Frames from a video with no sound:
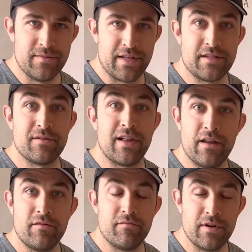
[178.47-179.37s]
That's a lot of
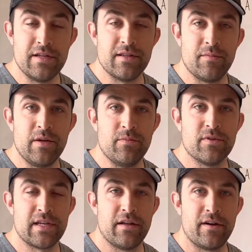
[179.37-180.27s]
the reason that people
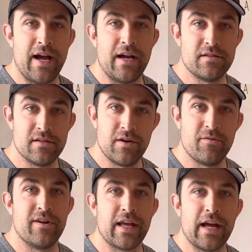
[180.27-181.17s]
sell their houses and they
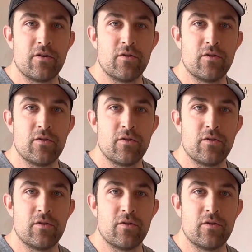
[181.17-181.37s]
want to get out